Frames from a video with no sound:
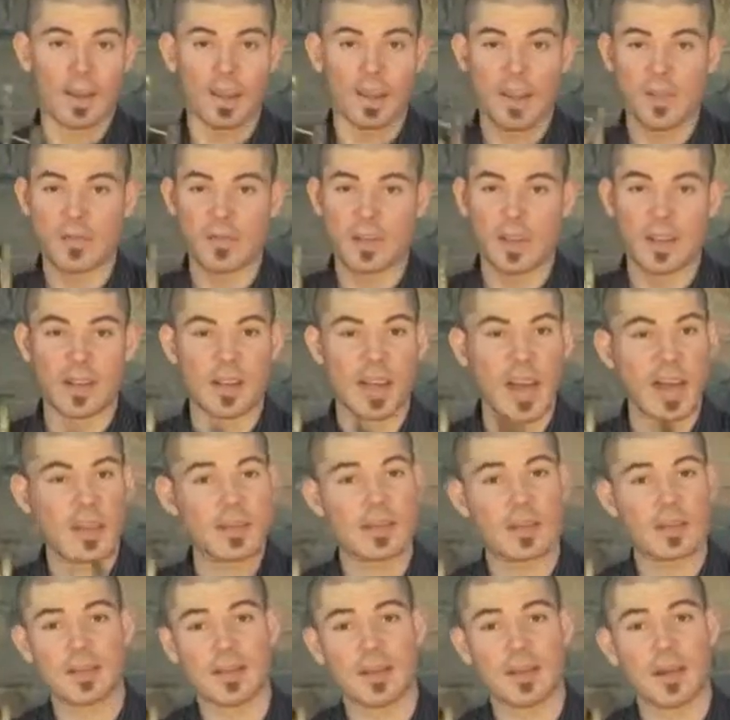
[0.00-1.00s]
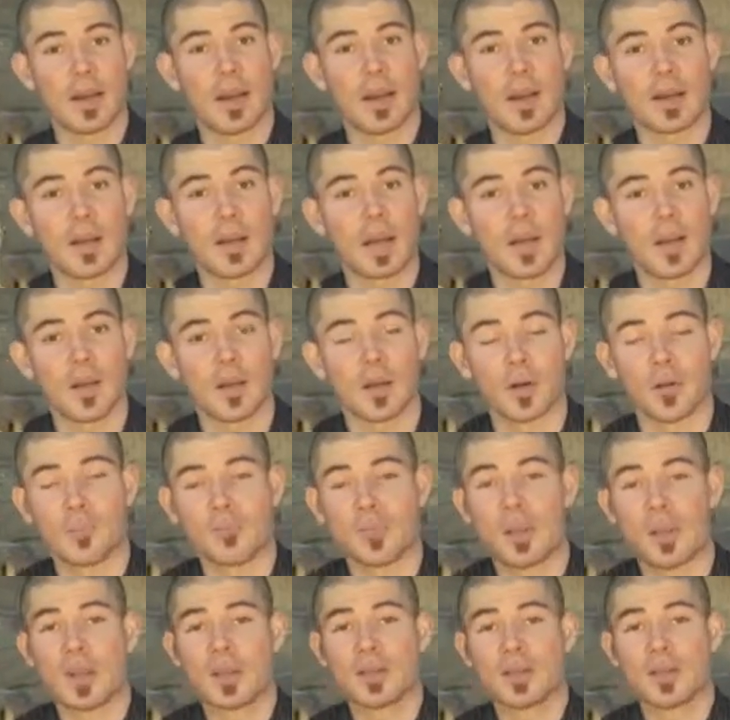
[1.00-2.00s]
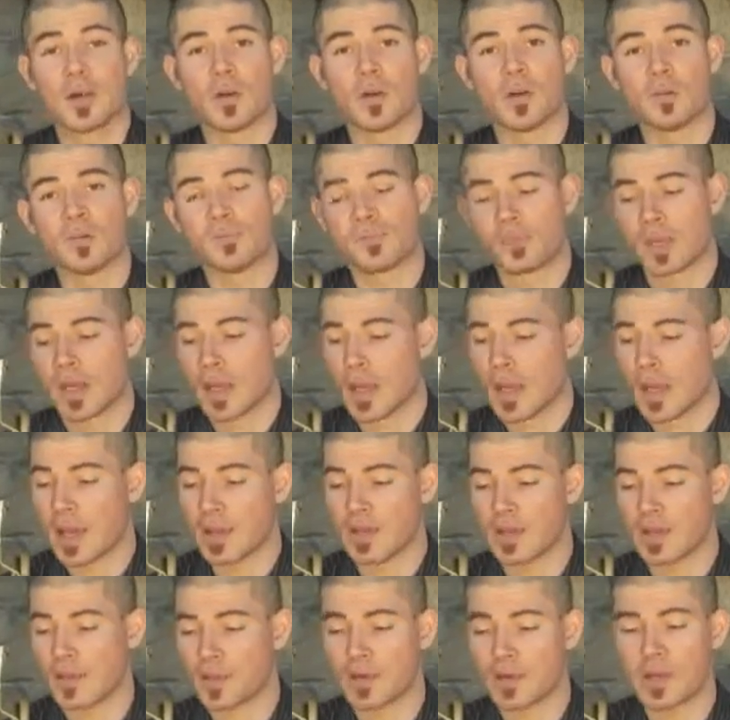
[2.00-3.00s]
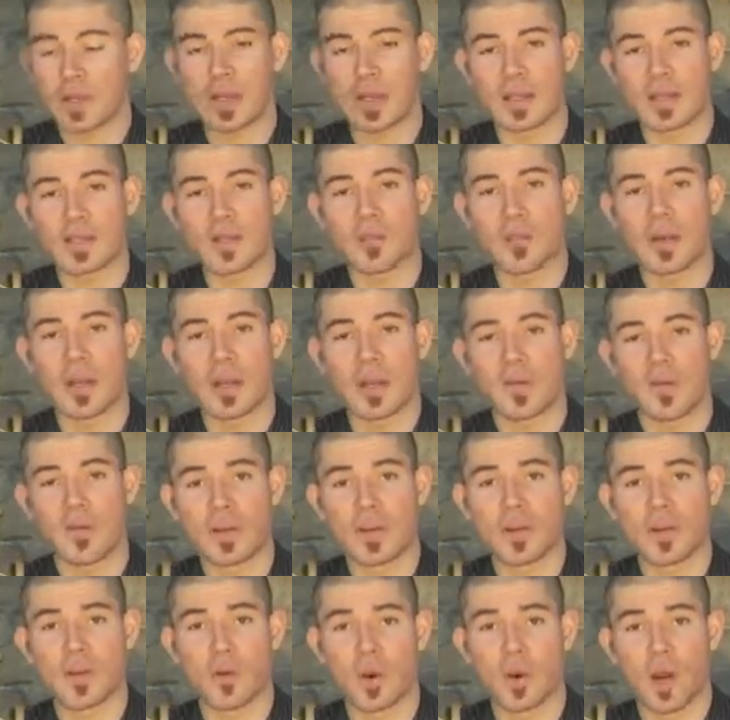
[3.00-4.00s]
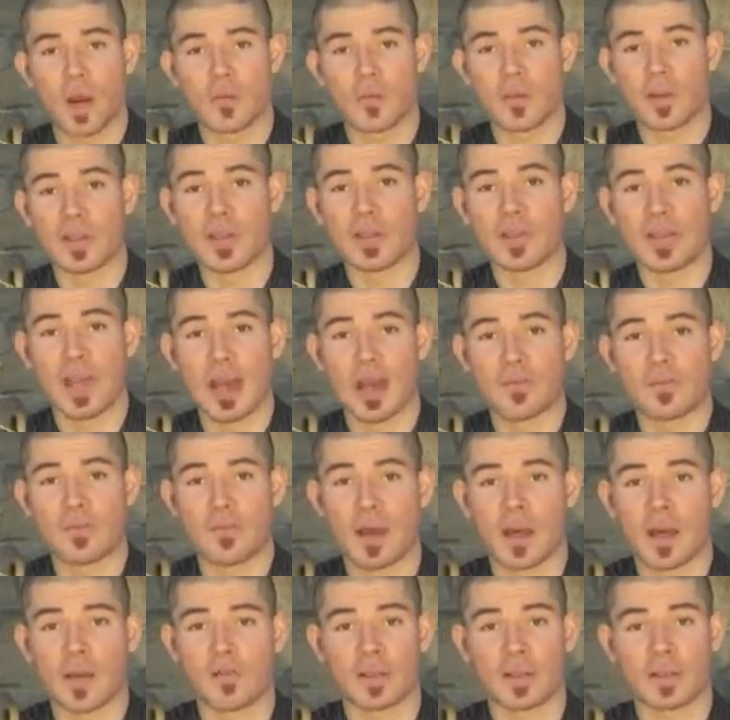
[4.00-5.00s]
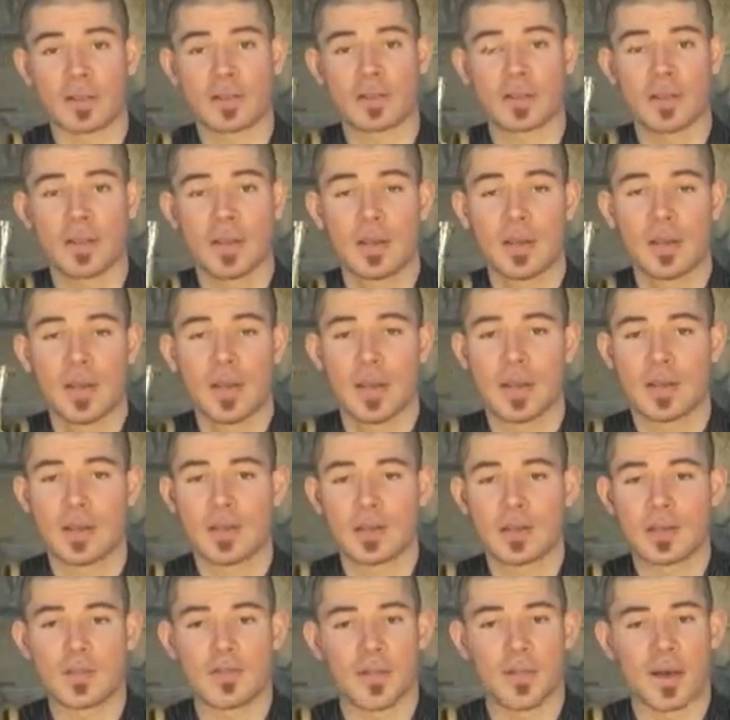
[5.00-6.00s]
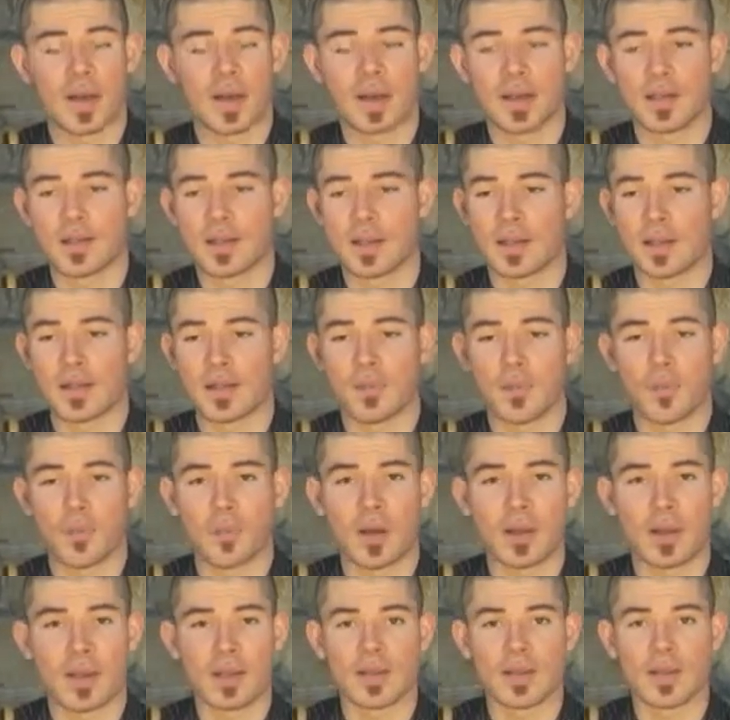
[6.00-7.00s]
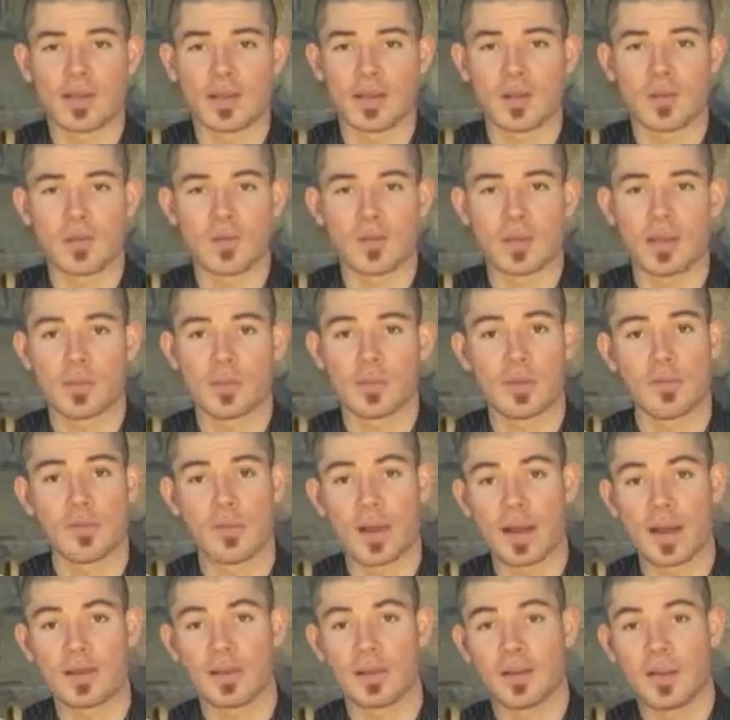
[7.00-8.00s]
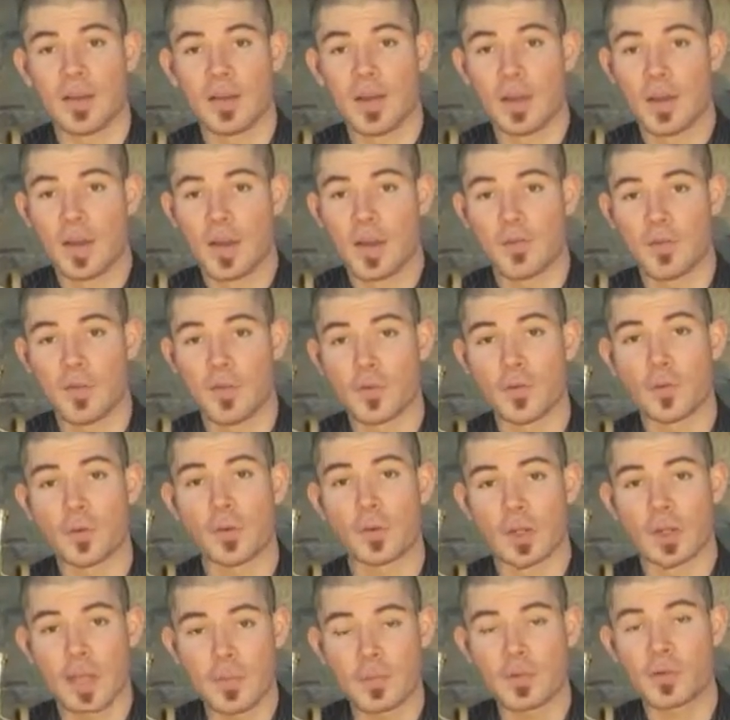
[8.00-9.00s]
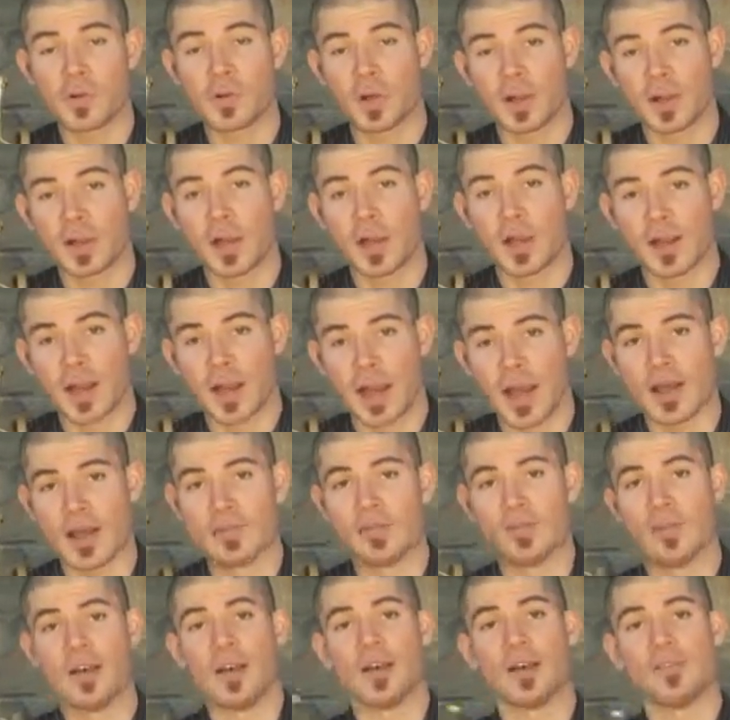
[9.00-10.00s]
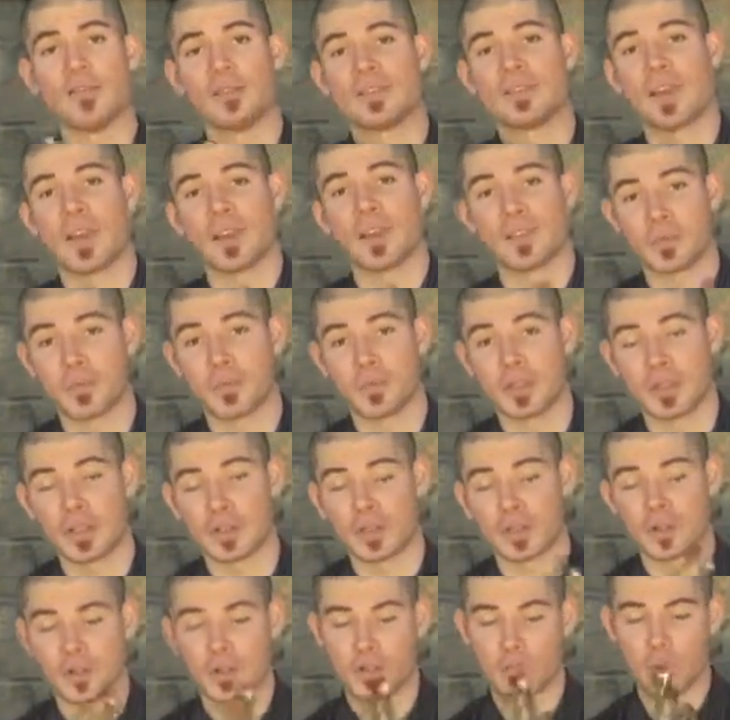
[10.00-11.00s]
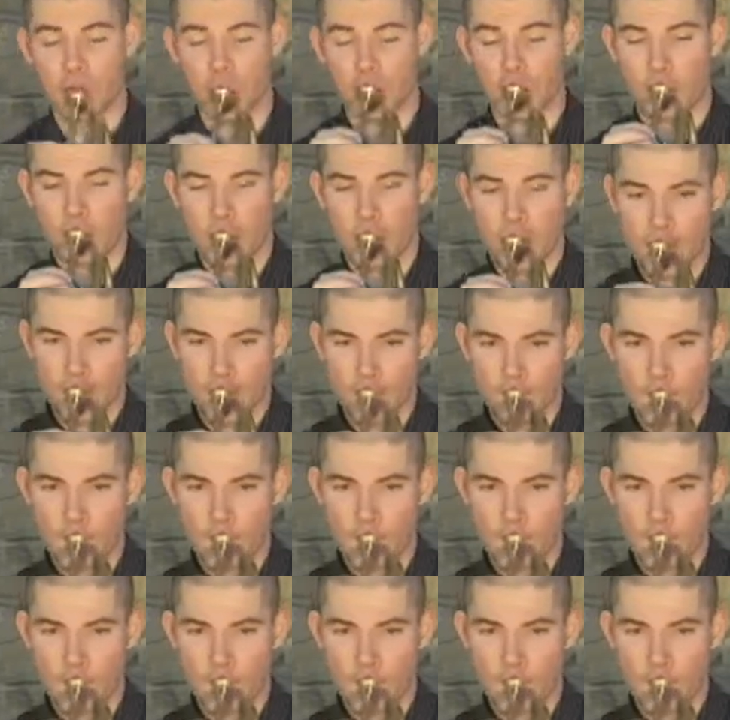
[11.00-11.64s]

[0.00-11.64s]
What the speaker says: It gives a nice color. So you can get as creative as you want with these half valvings and just find different ways to use them. In fact, if you do a lip trill on a half valve, it sounds really cool as well.